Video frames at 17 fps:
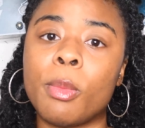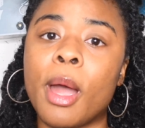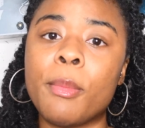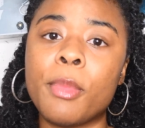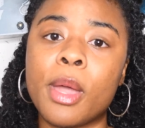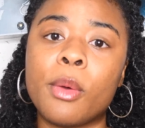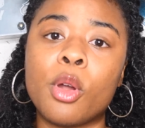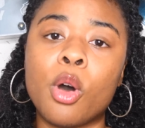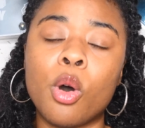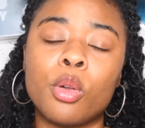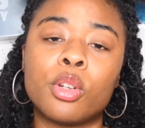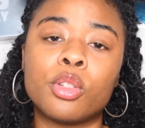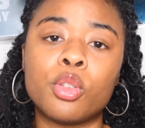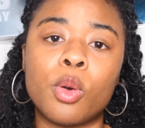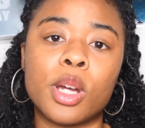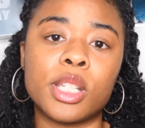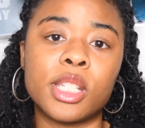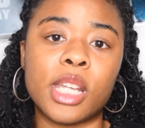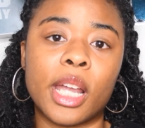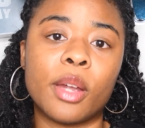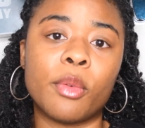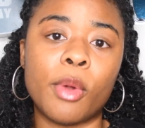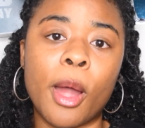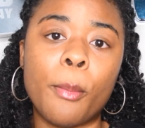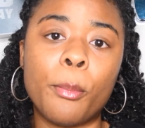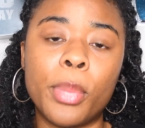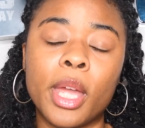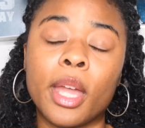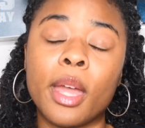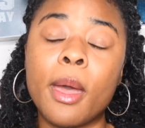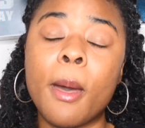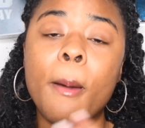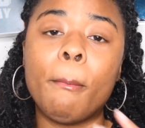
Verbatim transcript: We might be able to hold on to our second round pick.